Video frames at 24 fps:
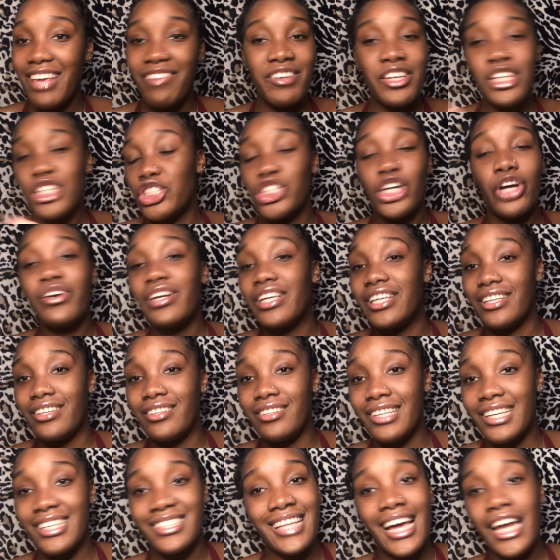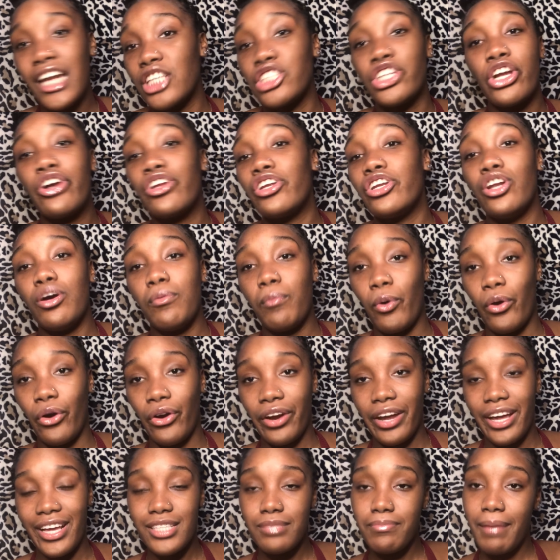a journey. It's not a journey no more.
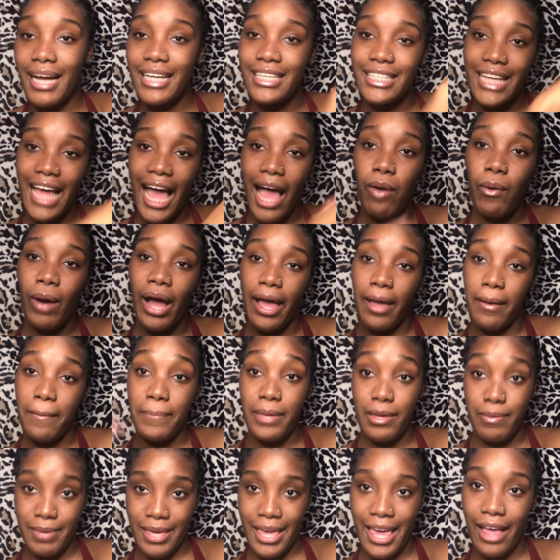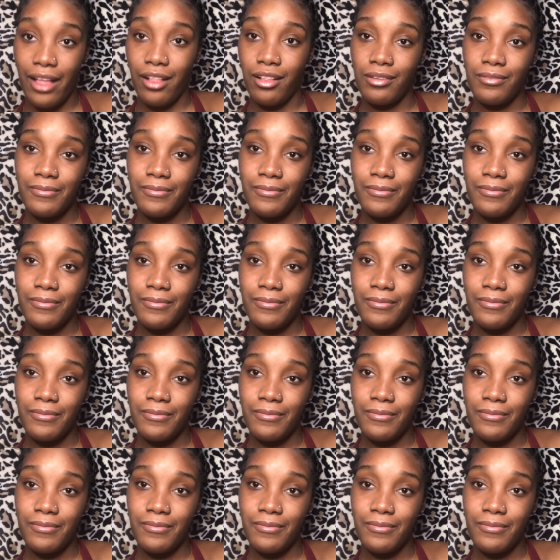It's my DIY BBL.